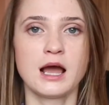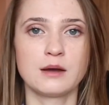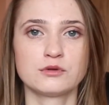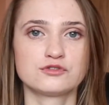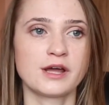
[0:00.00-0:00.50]

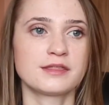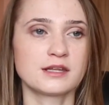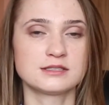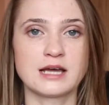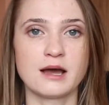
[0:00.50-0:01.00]
I would write
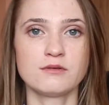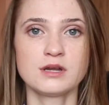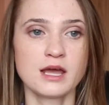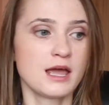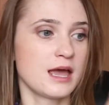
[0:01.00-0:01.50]
that
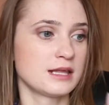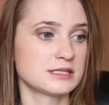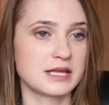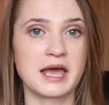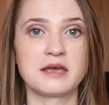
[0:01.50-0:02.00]
down
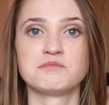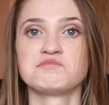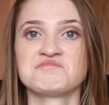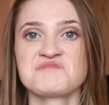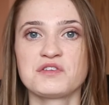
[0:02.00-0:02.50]
and say
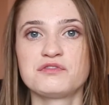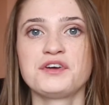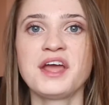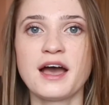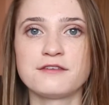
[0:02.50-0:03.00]

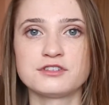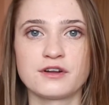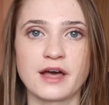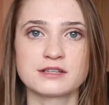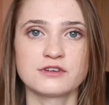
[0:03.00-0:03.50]
free after
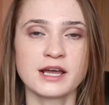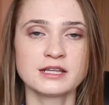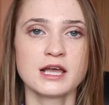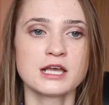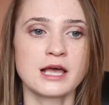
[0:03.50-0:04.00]
that, right?